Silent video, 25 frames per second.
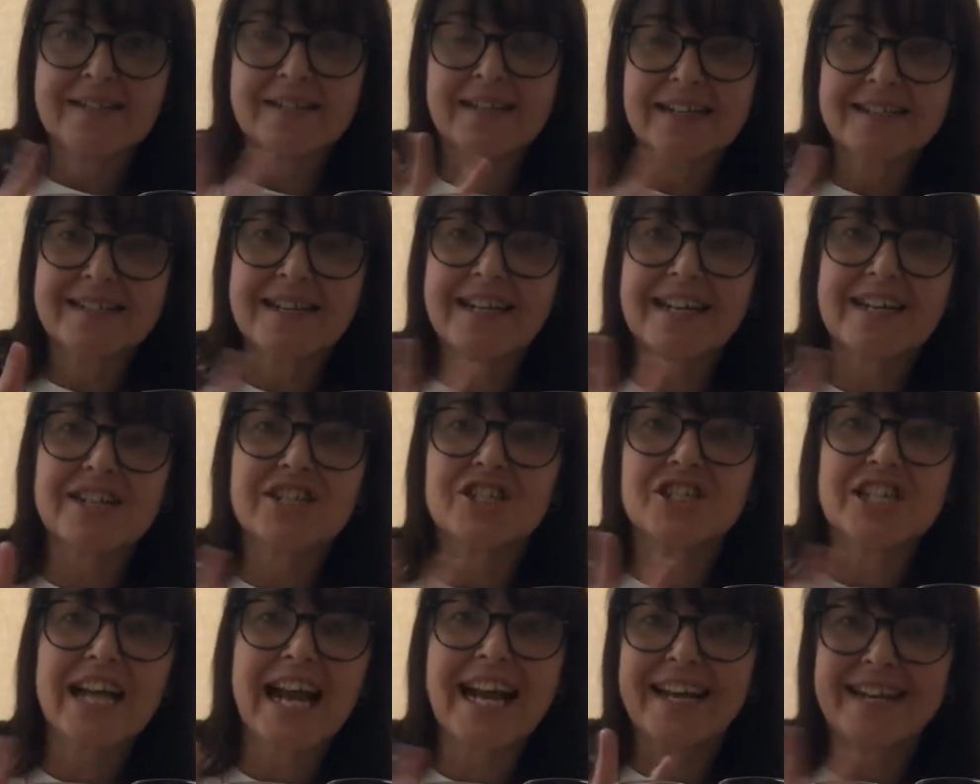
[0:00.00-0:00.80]
There's little
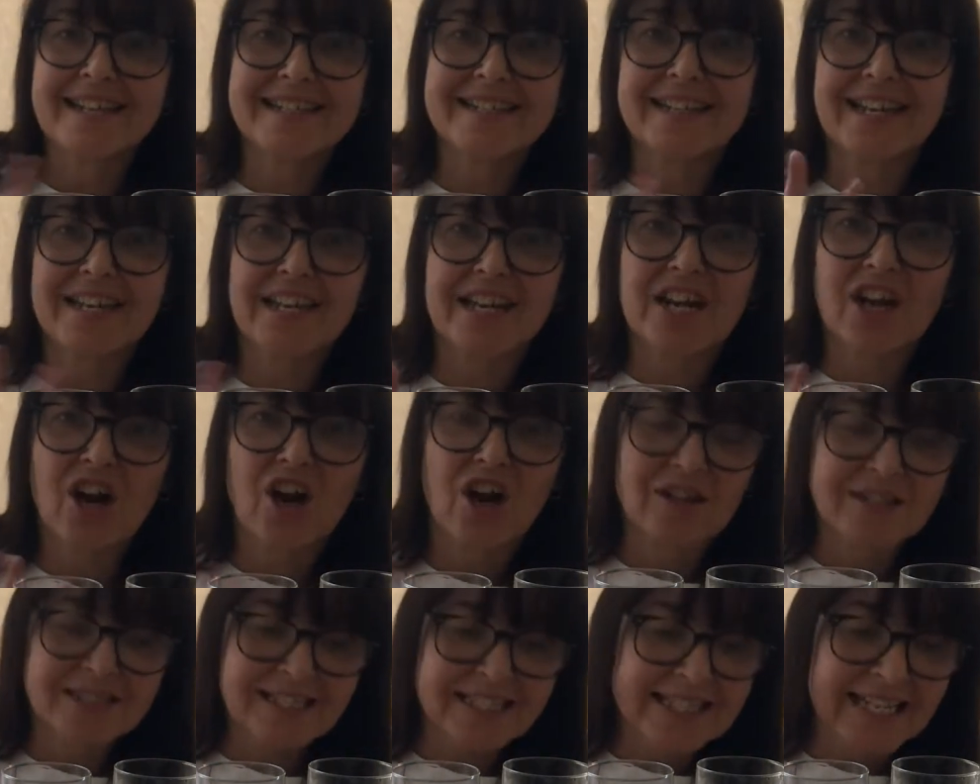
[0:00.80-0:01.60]
shakes that you
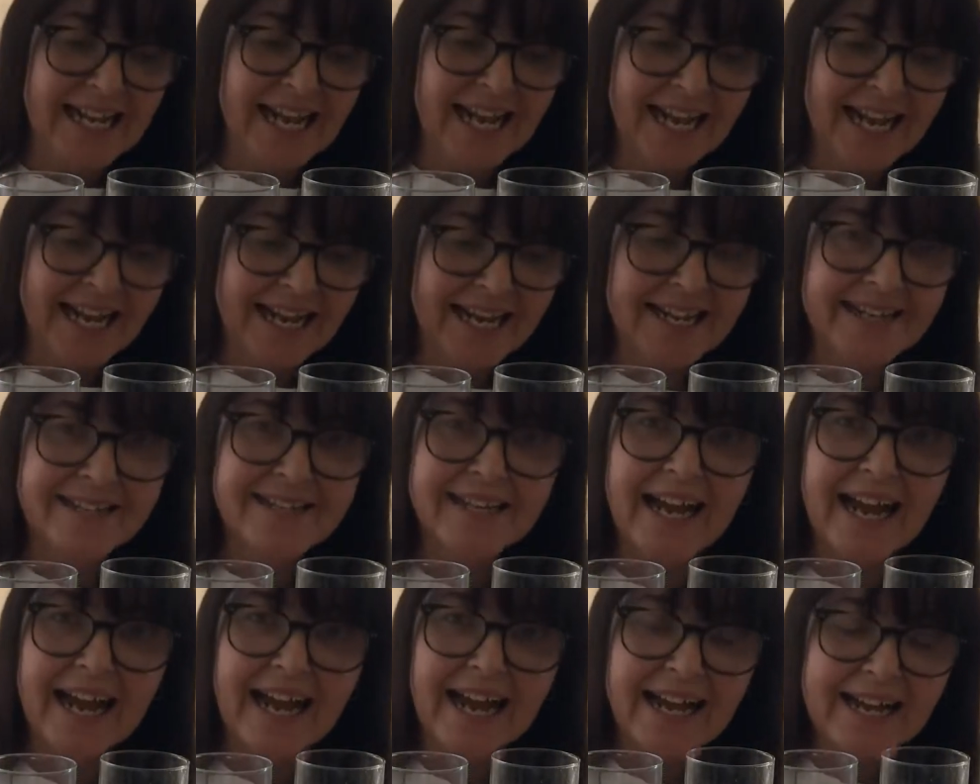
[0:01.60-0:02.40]
can't see,
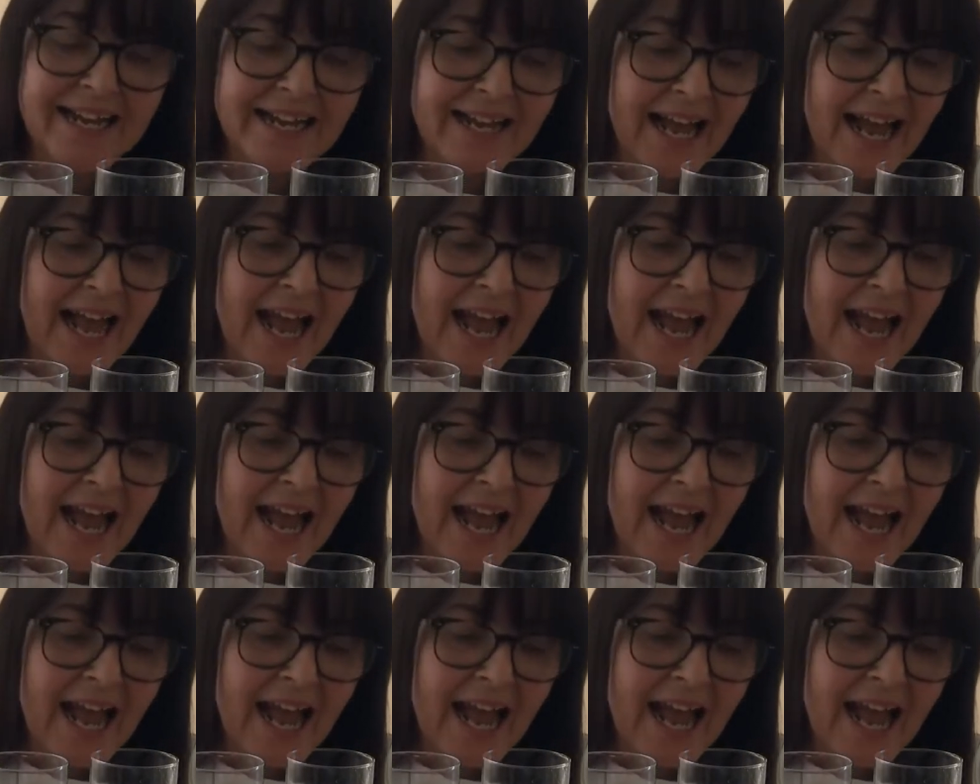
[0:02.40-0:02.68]
yeah?